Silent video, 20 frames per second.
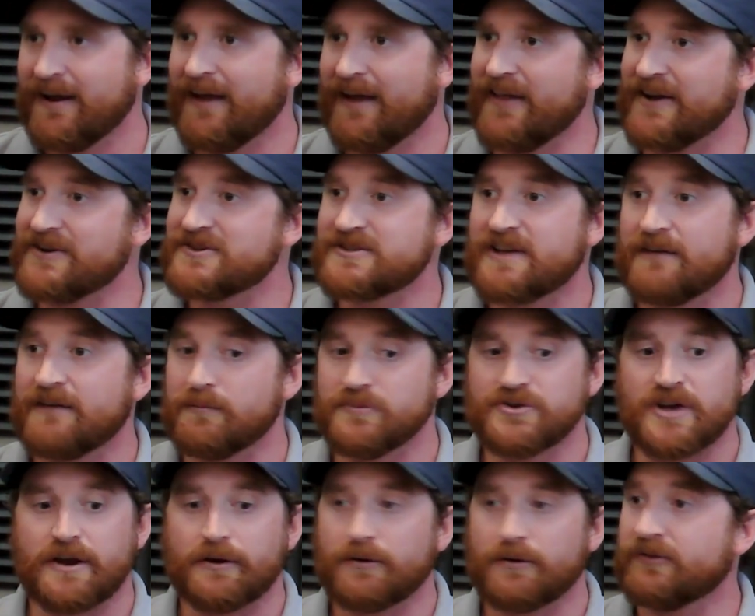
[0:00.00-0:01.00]
And they just give them
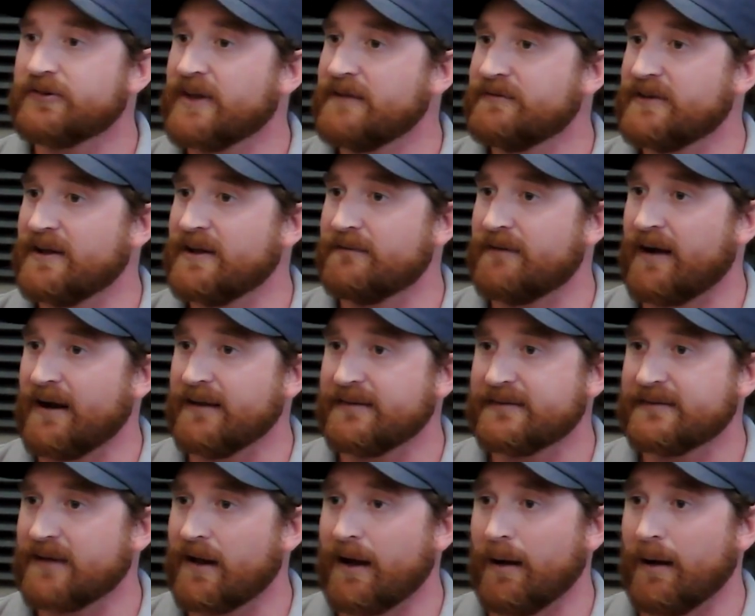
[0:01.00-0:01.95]
general safety advice.